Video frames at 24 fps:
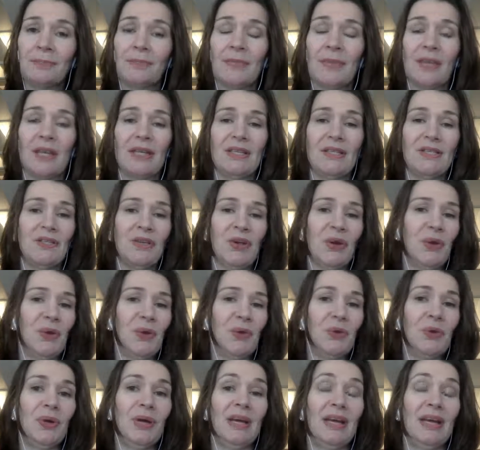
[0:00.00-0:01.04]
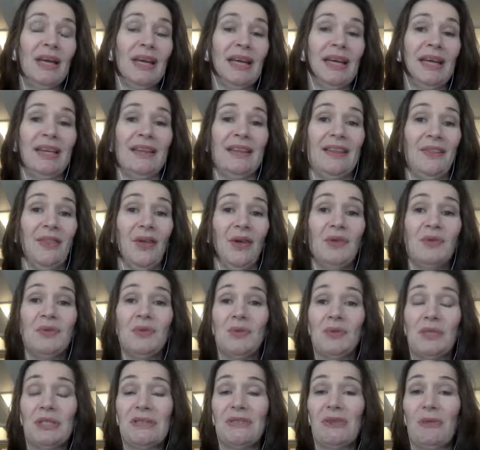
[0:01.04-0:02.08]
So that those
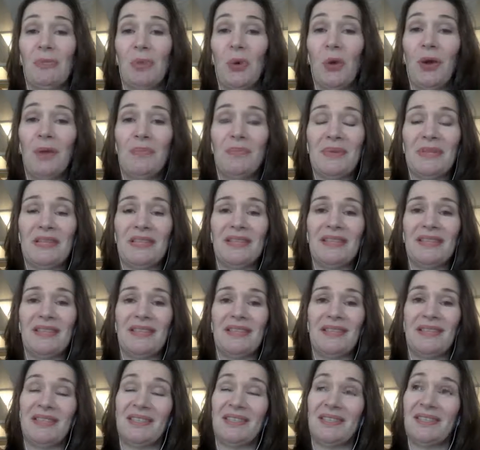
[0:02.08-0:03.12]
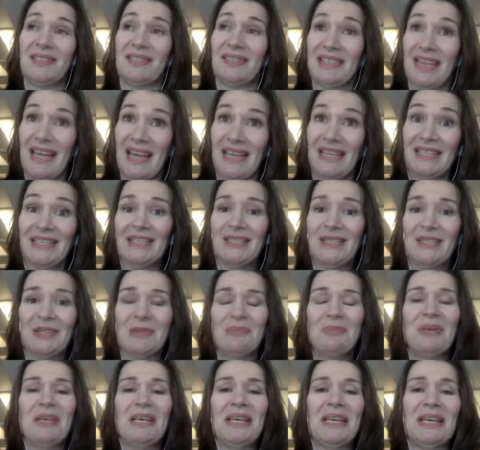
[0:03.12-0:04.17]
sorts of appointments, it tends
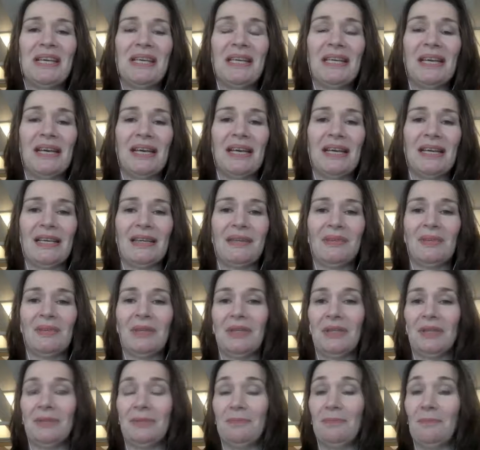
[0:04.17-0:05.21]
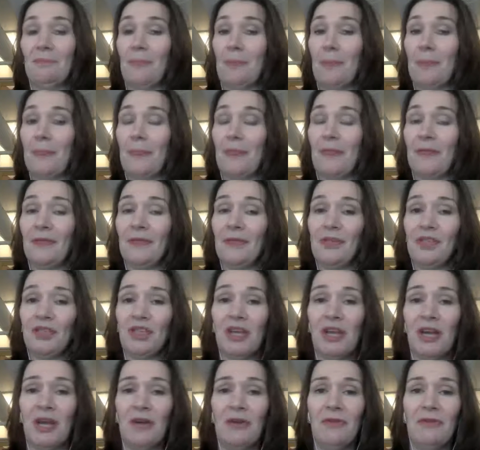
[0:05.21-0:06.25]
to be the
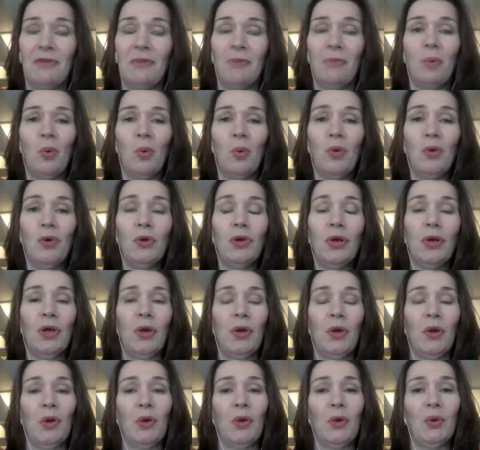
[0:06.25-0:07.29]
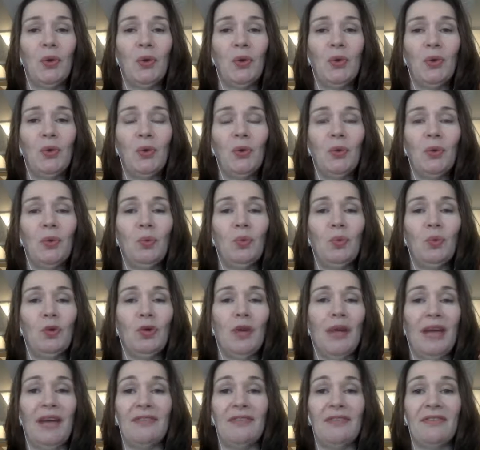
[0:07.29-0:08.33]
chair of the board who would
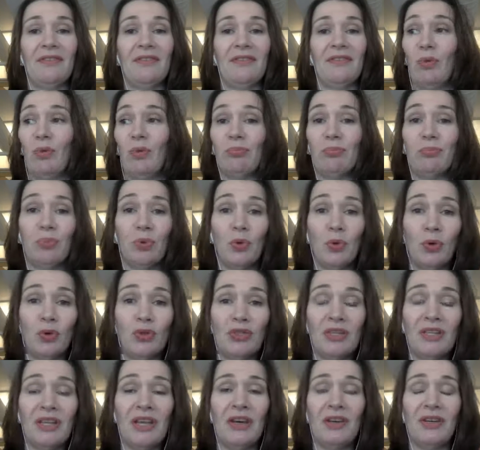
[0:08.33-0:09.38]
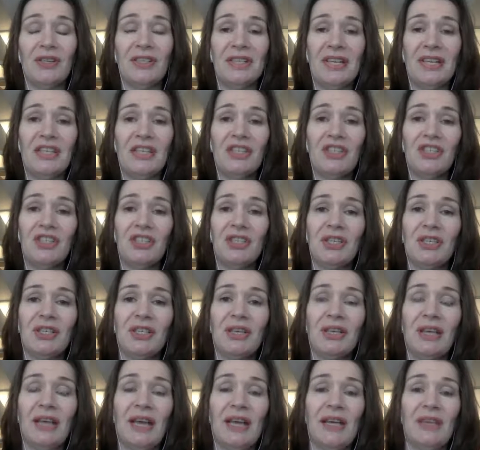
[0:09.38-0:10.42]
have someone brought to their
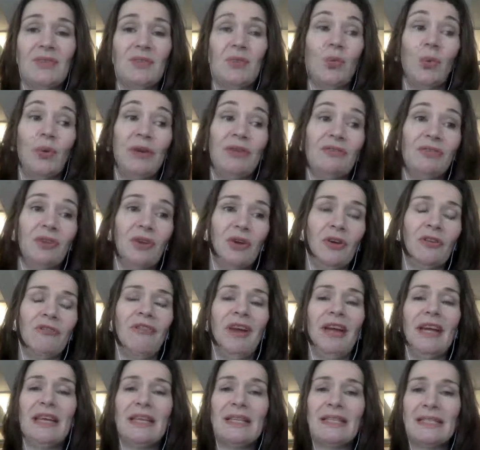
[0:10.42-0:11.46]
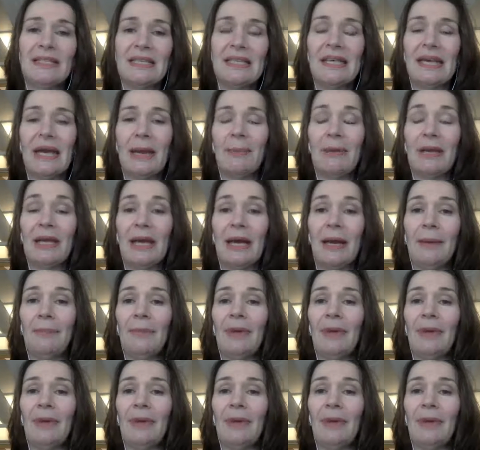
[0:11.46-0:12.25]
attention as, well, we've got a vacancy coming up.